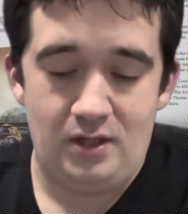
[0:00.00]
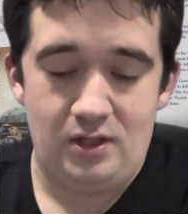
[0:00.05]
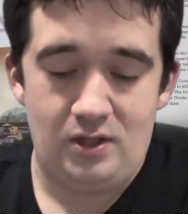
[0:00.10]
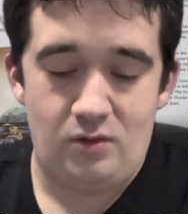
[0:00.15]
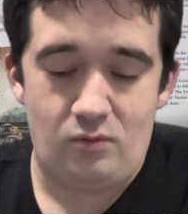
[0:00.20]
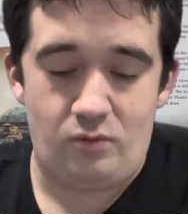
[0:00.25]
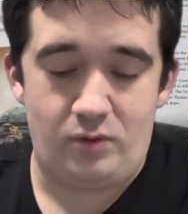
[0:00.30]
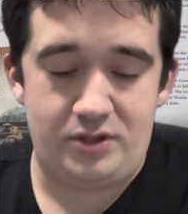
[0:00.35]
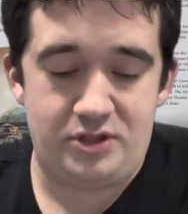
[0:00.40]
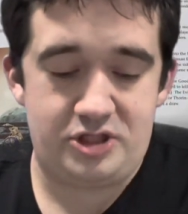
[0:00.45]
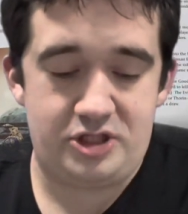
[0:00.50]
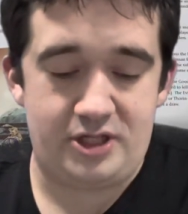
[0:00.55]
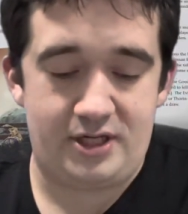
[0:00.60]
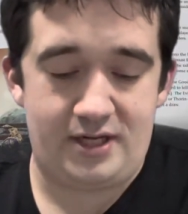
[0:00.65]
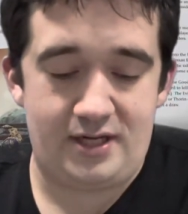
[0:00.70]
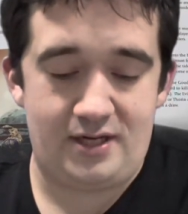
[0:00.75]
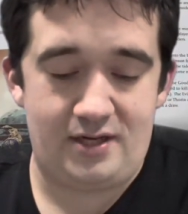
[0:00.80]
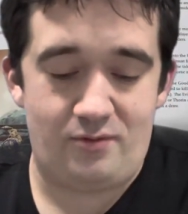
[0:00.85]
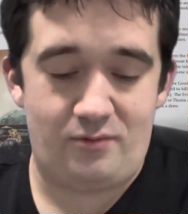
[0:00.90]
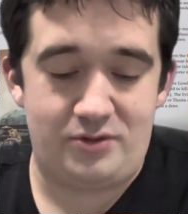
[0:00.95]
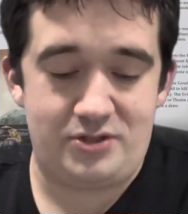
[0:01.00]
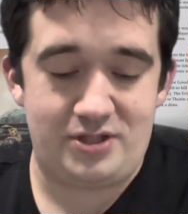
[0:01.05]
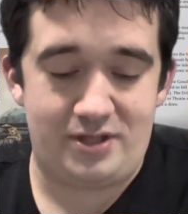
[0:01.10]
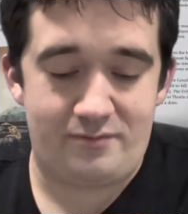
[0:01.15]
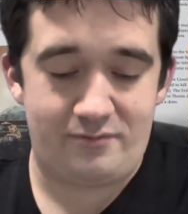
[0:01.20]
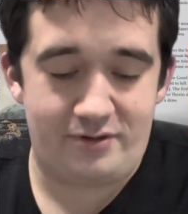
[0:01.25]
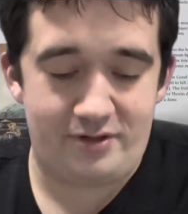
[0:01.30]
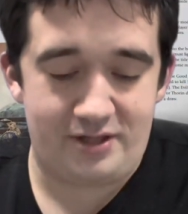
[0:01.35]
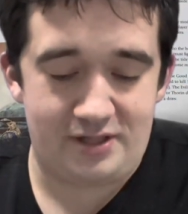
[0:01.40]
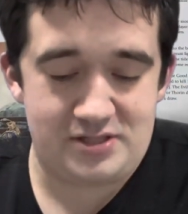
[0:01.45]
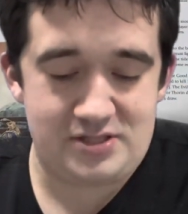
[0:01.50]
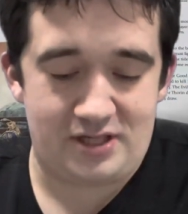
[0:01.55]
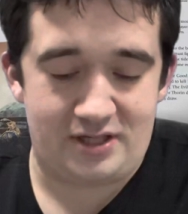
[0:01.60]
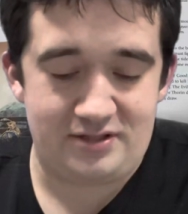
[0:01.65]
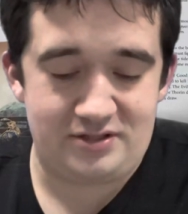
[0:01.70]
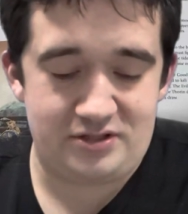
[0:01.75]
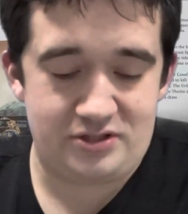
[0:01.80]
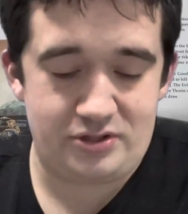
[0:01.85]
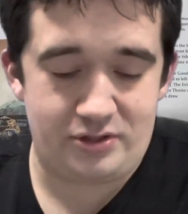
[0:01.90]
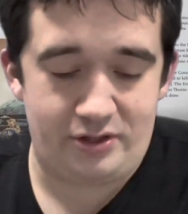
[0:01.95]
which I'm very excited
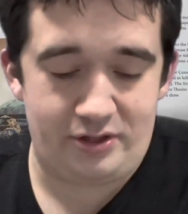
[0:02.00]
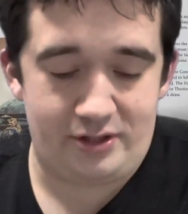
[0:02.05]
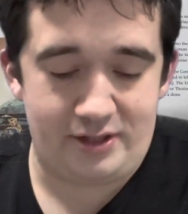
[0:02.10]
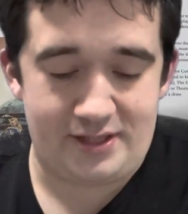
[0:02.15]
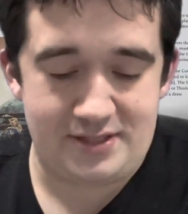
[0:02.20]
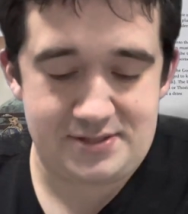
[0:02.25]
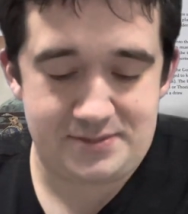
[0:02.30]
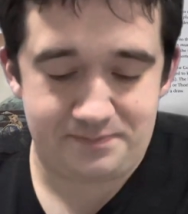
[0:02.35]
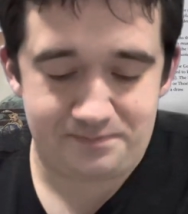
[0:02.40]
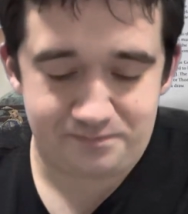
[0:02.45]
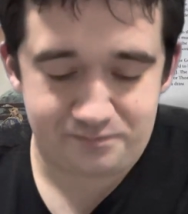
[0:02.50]
to show you guys.